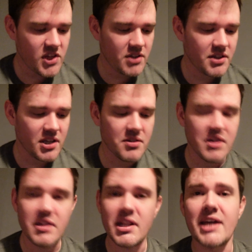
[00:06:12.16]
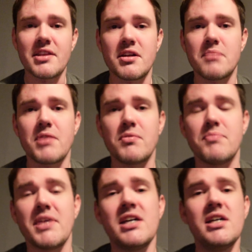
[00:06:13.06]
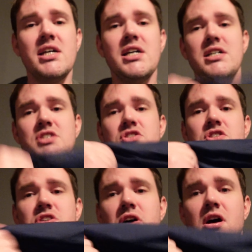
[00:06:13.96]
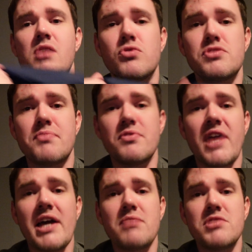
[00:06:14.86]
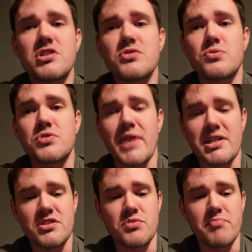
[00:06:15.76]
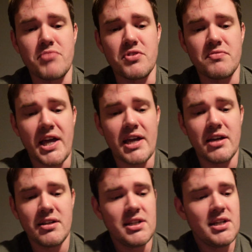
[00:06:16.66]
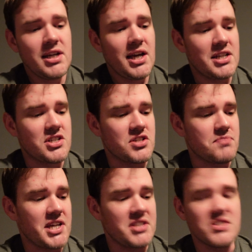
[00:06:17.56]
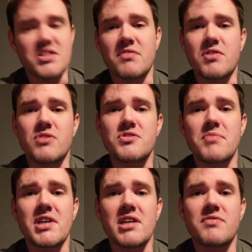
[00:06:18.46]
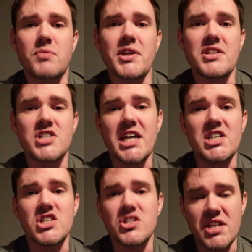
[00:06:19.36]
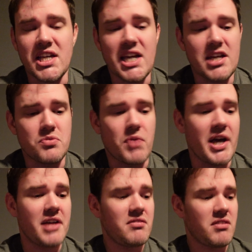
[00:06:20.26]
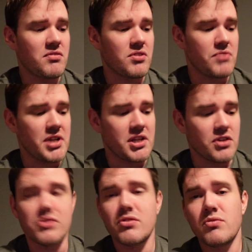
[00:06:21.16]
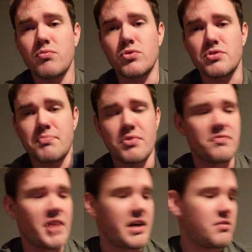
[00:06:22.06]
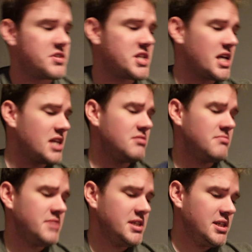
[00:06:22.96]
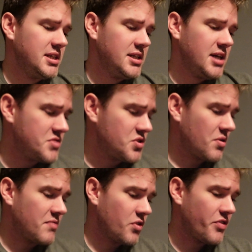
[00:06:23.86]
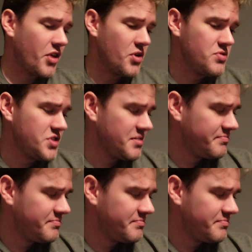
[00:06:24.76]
The other layer that I bring with me is just a waterproof layer, which does also act as a windproof layer, and it just means that I've got something, if the weather changes and it gets wet, I've got a really good waterproof layer underneath. So I've got those.